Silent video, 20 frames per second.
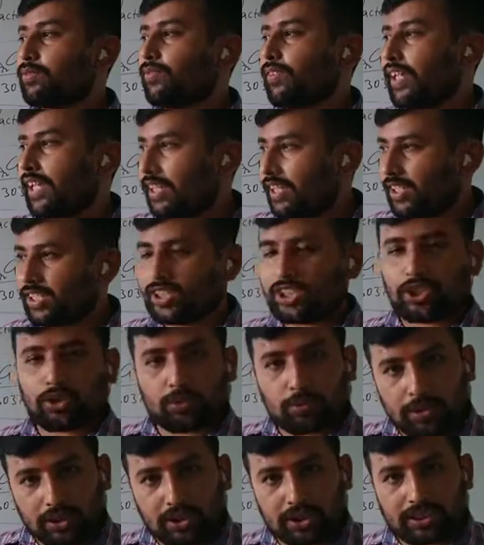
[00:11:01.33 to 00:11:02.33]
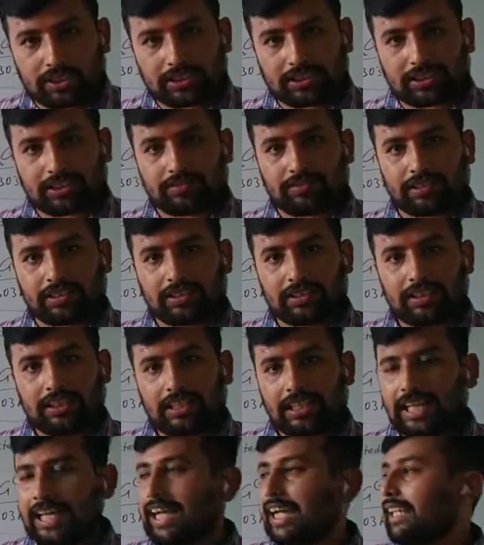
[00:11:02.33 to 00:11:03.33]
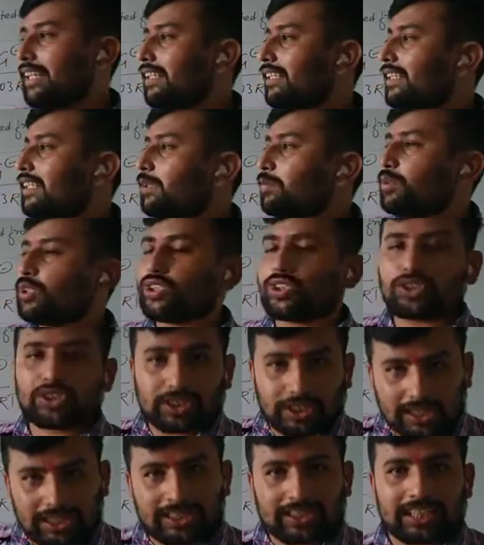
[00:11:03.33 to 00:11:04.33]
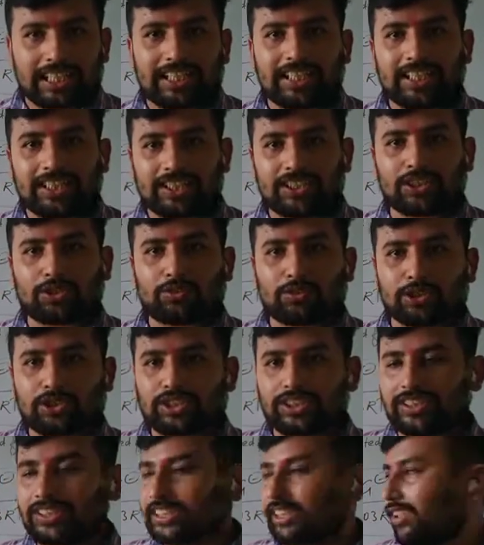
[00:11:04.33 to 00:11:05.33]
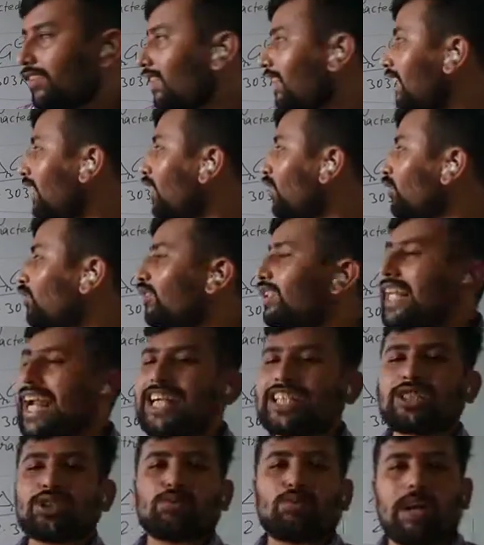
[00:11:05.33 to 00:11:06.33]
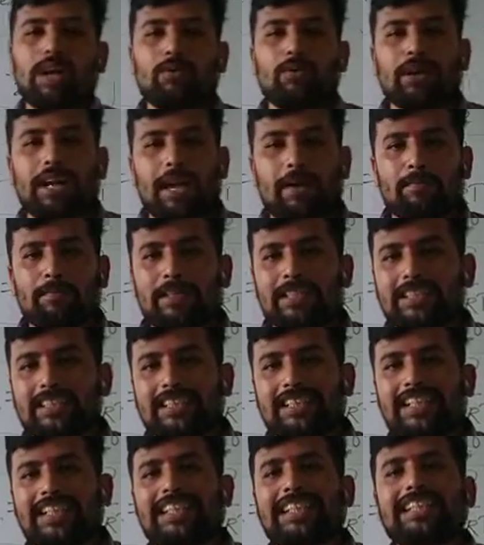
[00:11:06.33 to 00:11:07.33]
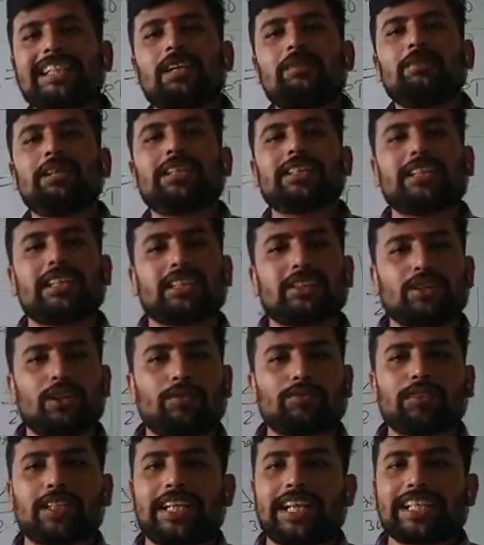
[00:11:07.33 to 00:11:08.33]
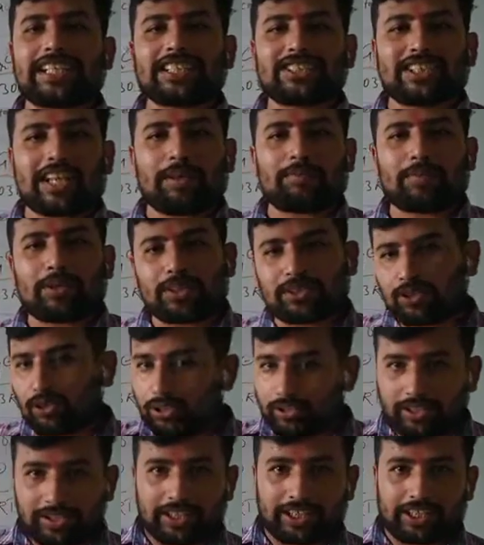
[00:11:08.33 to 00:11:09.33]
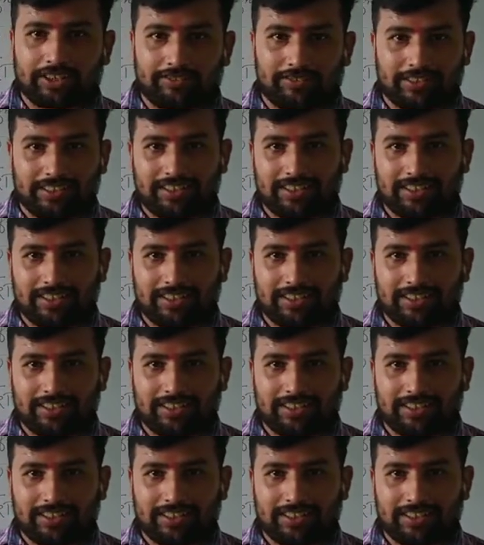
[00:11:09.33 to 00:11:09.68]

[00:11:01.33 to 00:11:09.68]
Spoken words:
free energy equation is given and Gibbs change energy equation is given. So that's why what happens, the little bit things of the next chapter is already given.